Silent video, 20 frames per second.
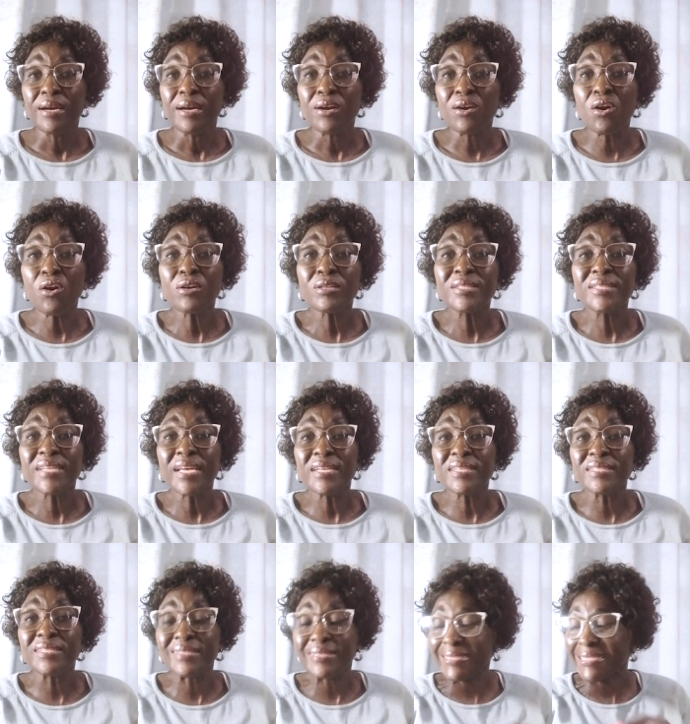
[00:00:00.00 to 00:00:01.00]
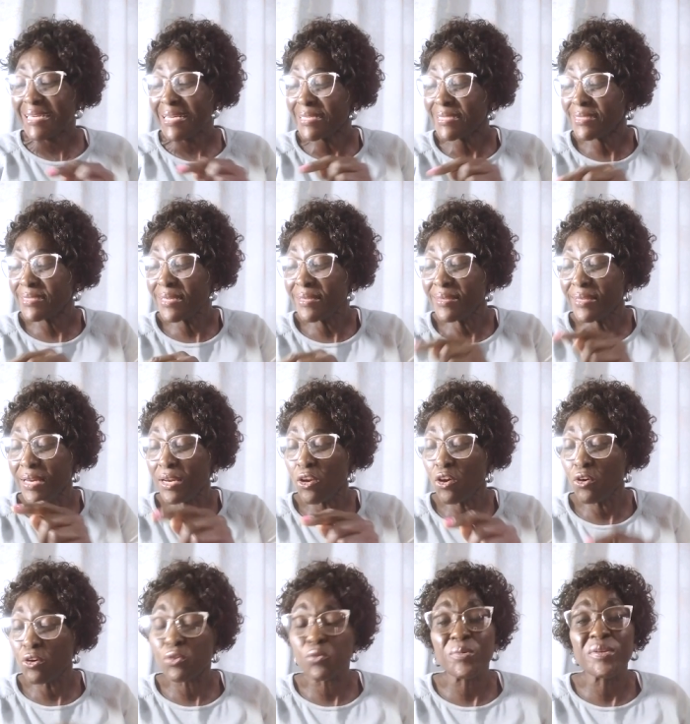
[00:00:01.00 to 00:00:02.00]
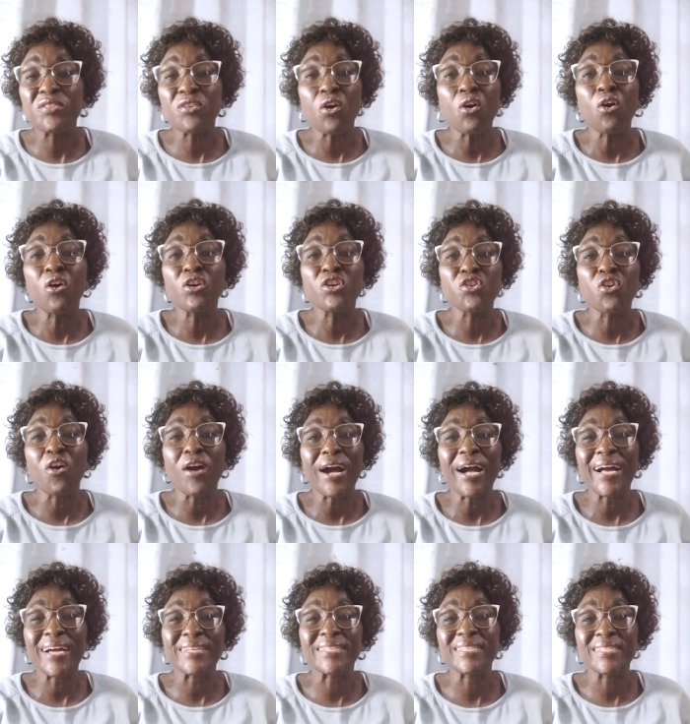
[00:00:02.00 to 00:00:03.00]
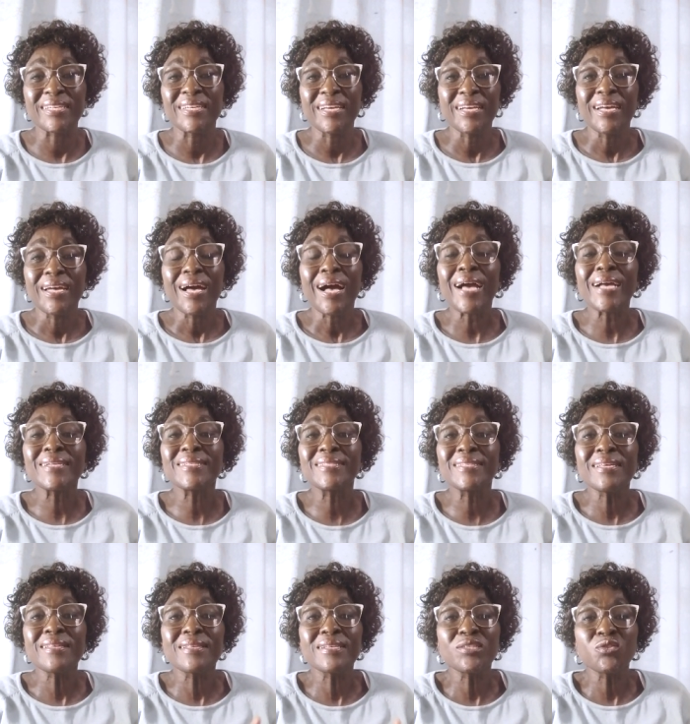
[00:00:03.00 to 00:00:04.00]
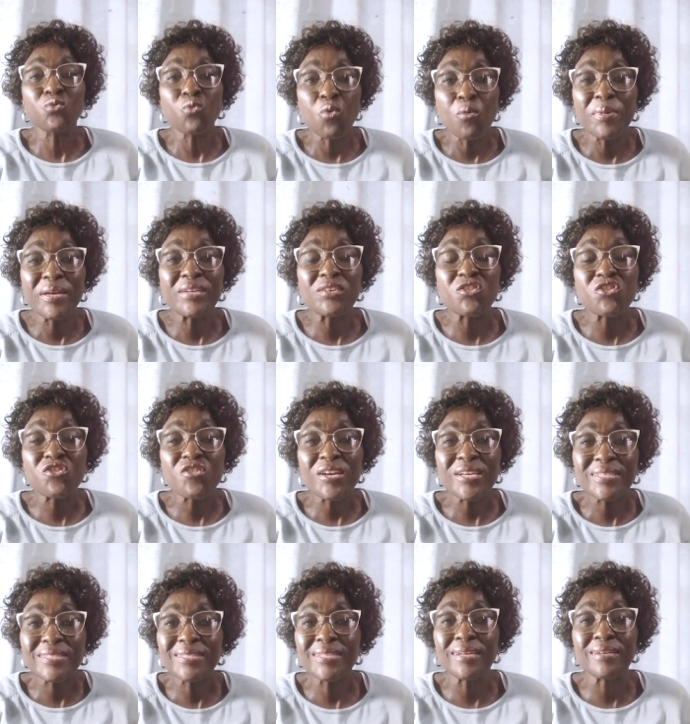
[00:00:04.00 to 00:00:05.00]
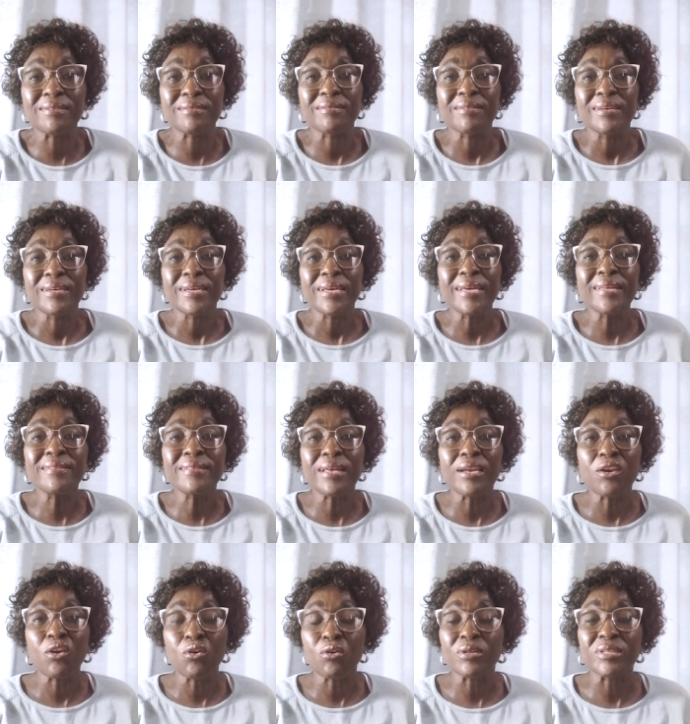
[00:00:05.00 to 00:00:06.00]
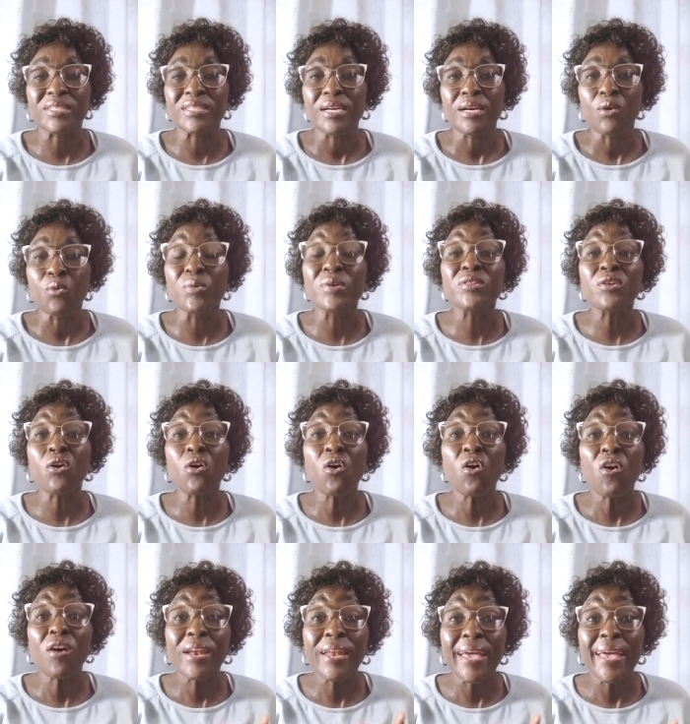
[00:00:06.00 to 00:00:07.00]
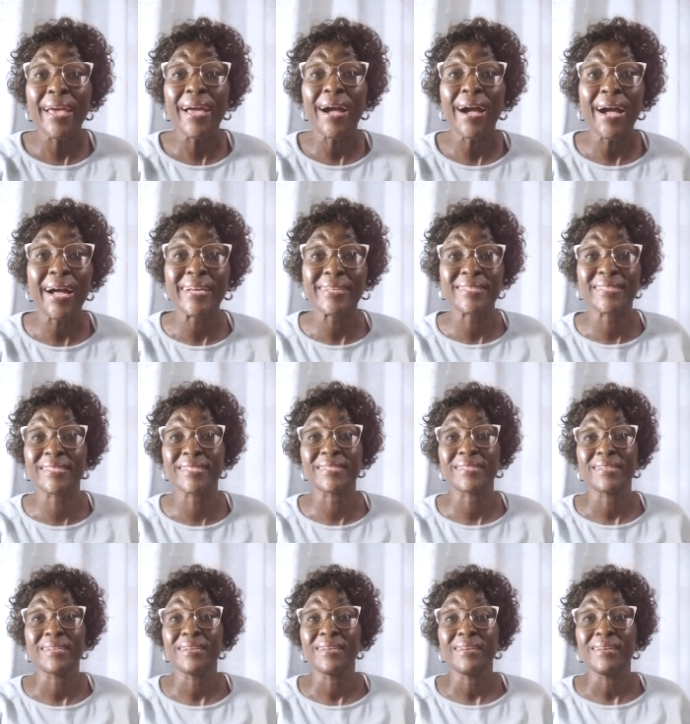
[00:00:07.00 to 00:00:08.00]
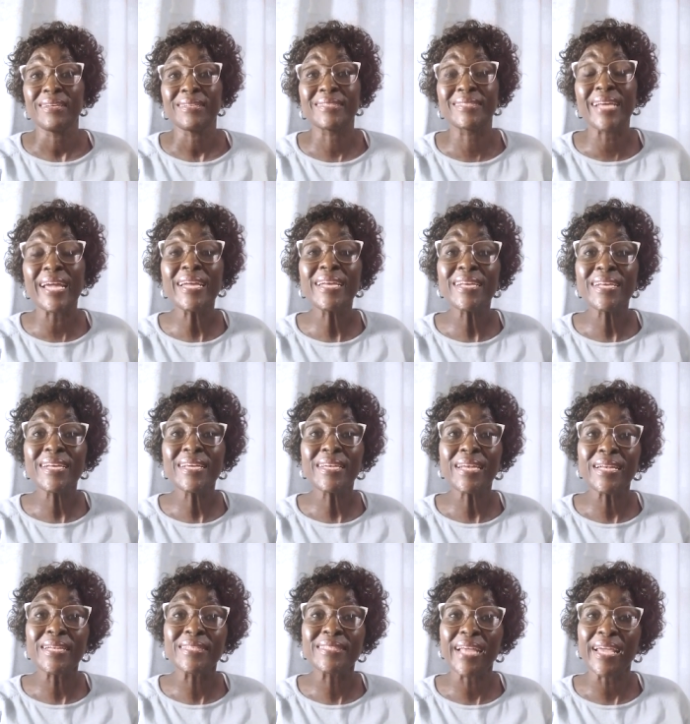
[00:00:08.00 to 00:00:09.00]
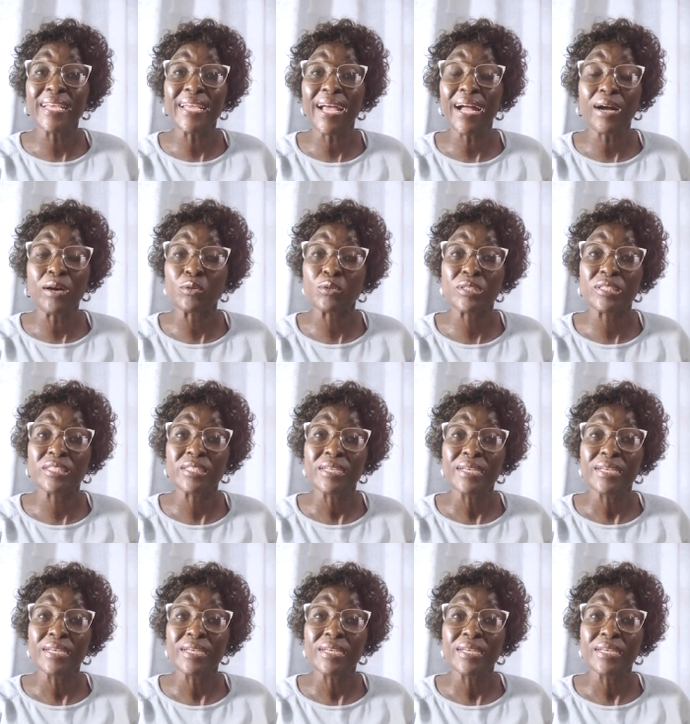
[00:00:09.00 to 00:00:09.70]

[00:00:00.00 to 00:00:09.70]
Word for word: God says, trust in the Lord with all your heart. I see this woman trusting in the Lord with all her heart, day in and day out.